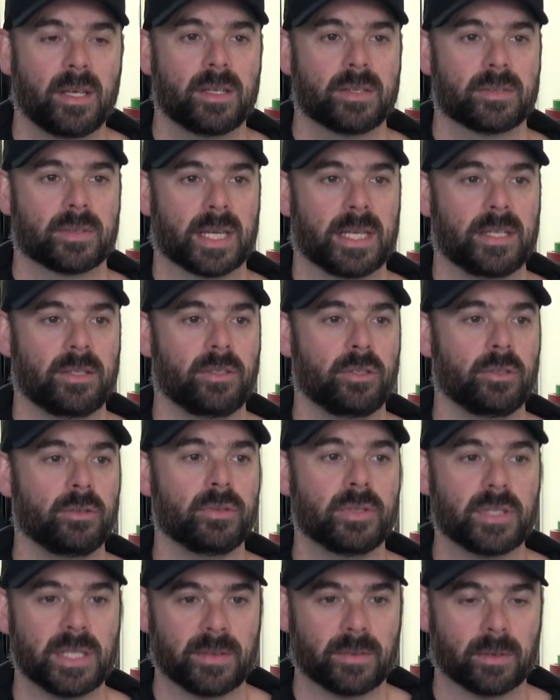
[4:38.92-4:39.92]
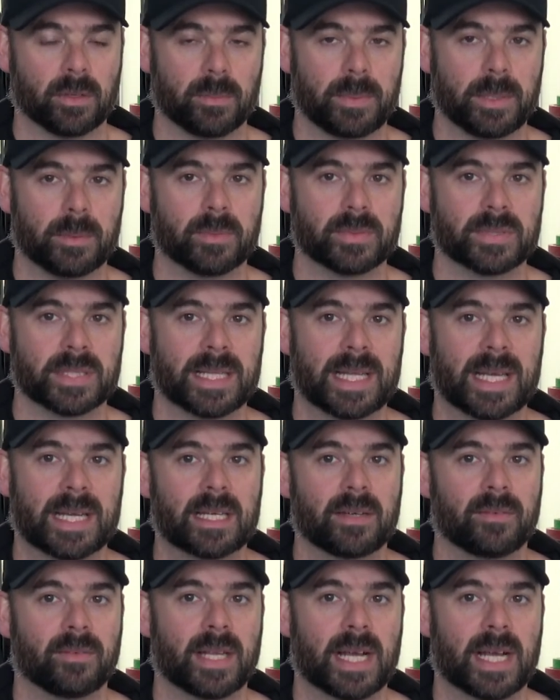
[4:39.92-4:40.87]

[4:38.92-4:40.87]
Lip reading: So again, usually for a lot of people, it's a lack of